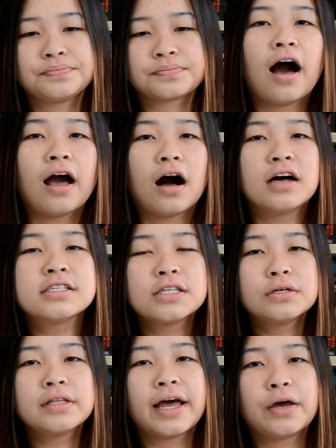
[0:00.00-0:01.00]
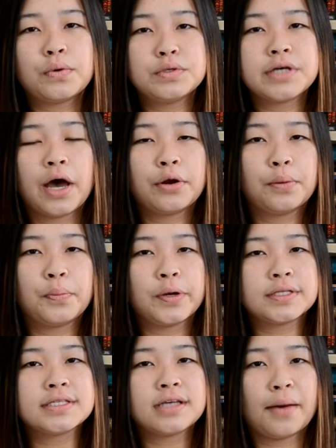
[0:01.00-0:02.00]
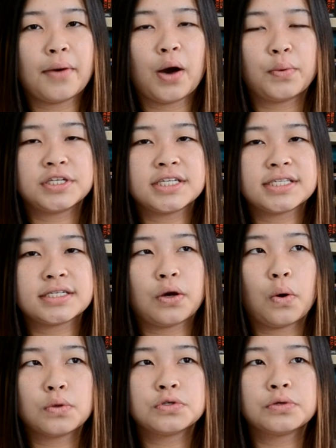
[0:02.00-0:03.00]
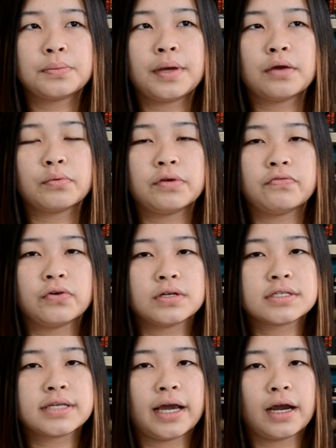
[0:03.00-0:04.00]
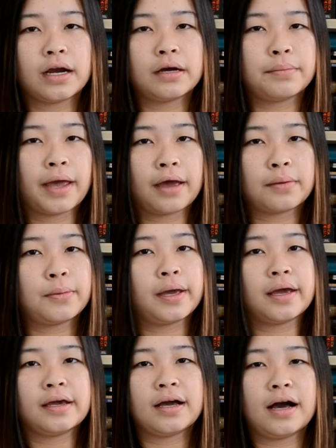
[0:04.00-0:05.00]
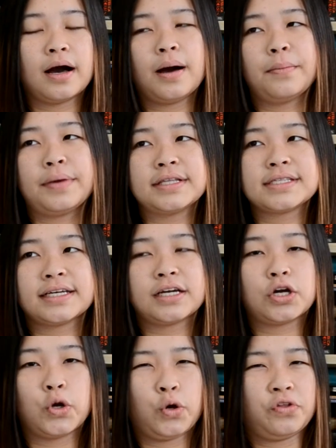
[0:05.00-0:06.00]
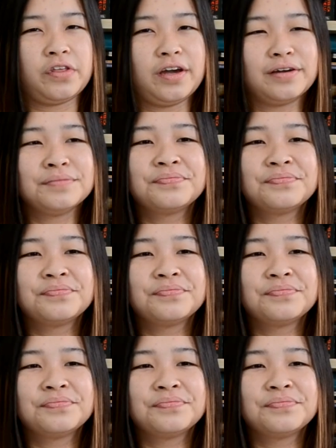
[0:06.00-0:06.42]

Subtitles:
I also like Utano Prince Sama, which is an otome reverse harem anime. It's like a girl thing.